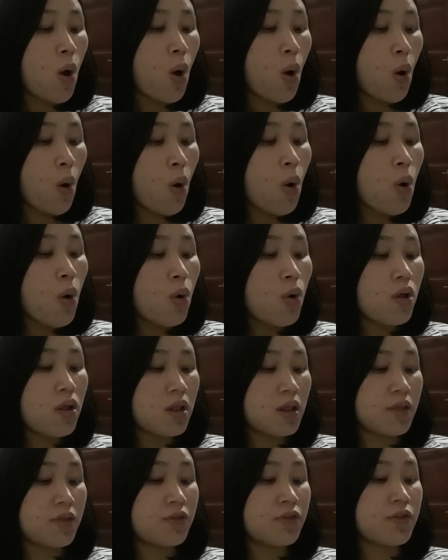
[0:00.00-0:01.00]
all
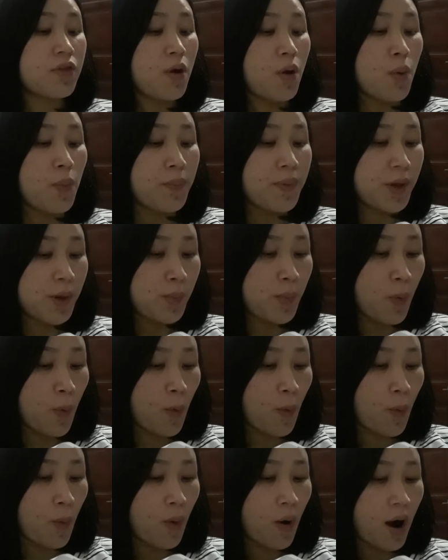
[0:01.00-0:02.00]
of those
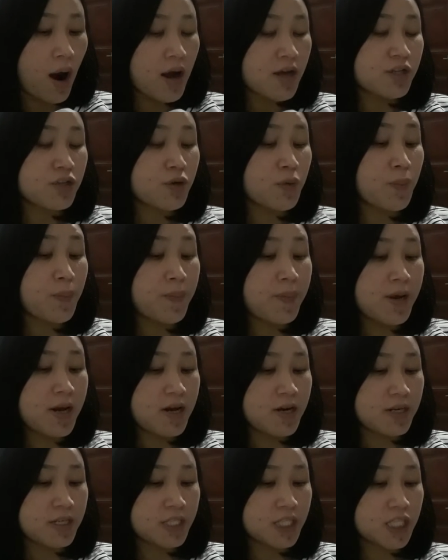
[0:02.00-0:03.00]
people are your
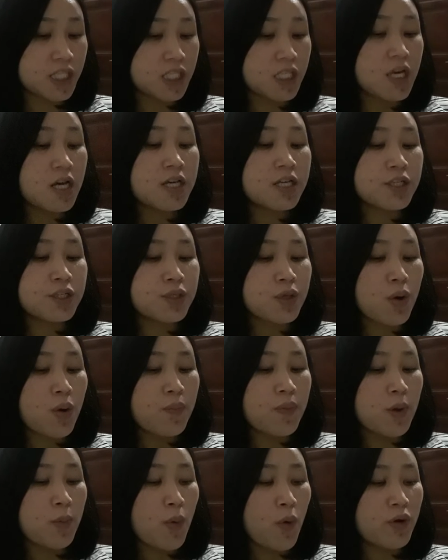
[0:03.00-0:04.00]
peers.
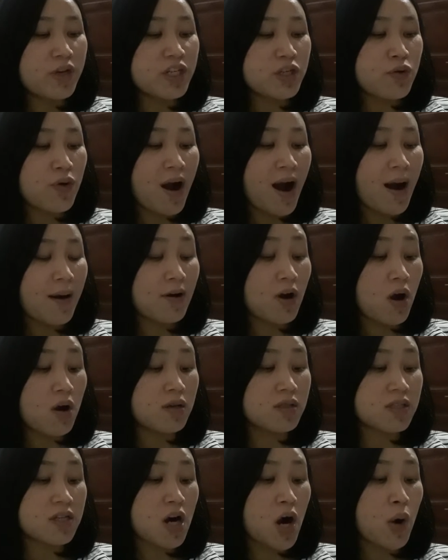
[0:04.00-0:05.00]
So people you have
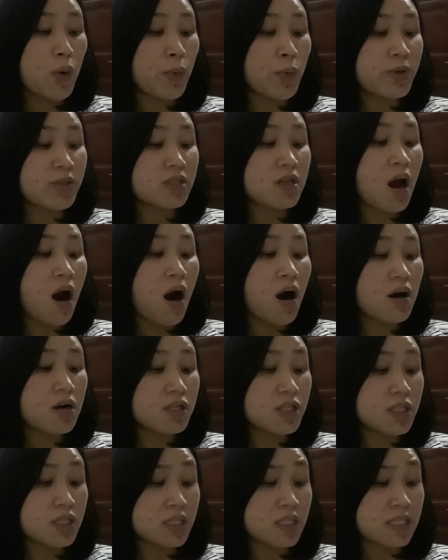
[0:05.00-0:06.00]
contact with
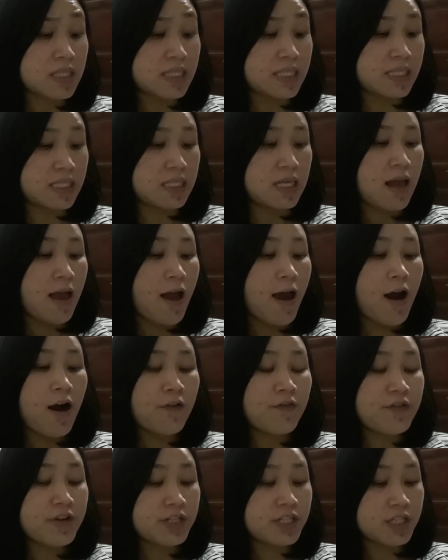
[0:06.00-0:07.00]
constantly,
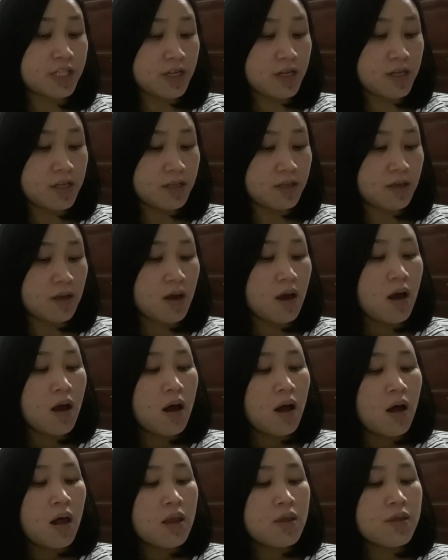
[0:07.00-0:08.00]
every day.
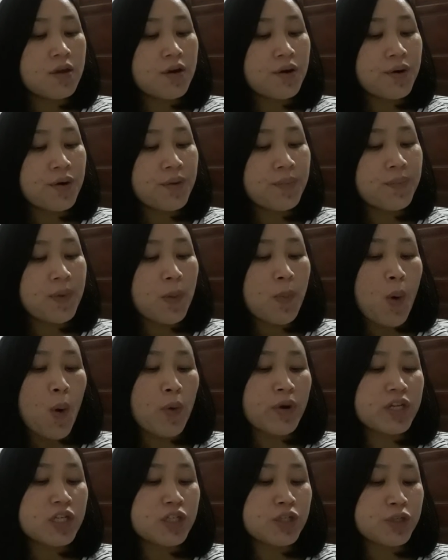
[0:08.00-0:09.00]
The
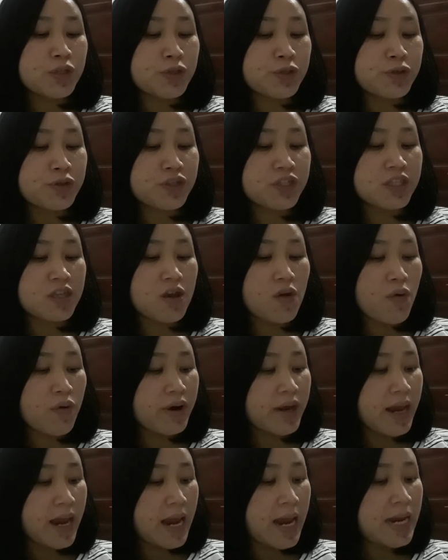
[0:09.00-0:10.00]
people you see
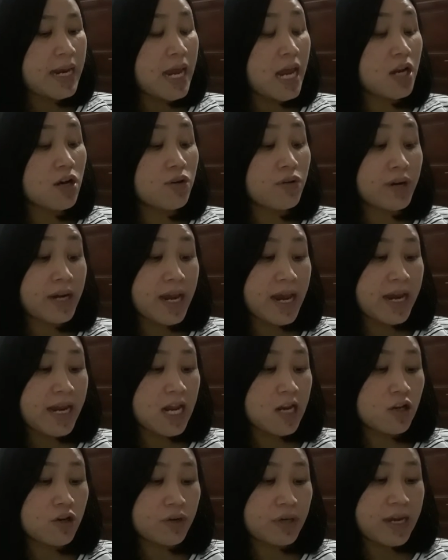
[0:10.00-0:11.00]
again and again
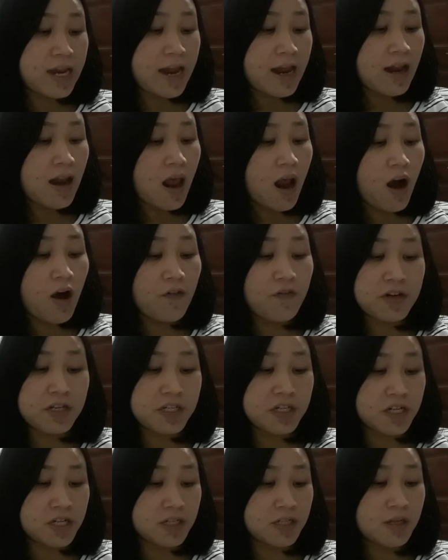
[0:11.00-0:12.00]
and again every
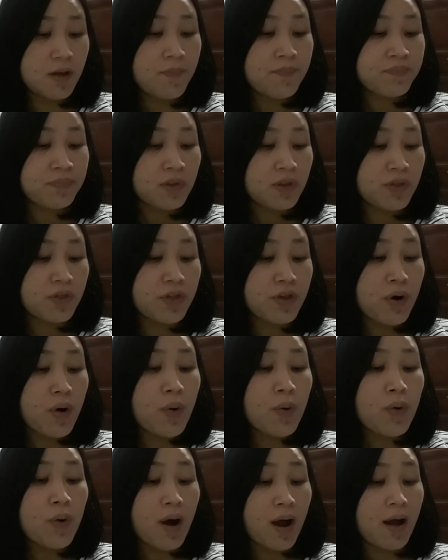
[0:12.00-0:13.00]
day, they
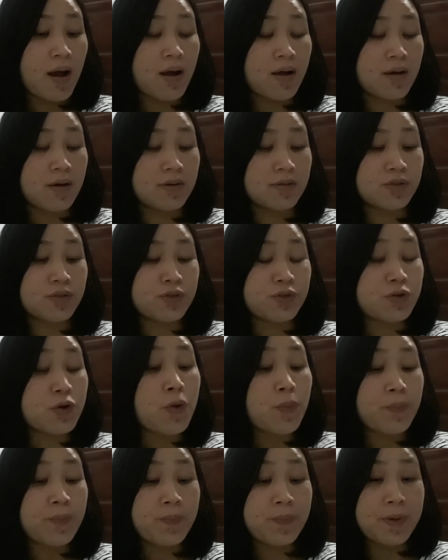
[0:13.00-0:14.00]
are
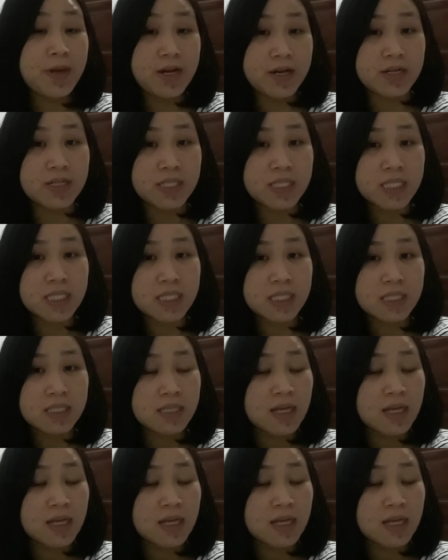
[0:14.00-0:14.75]
your peers.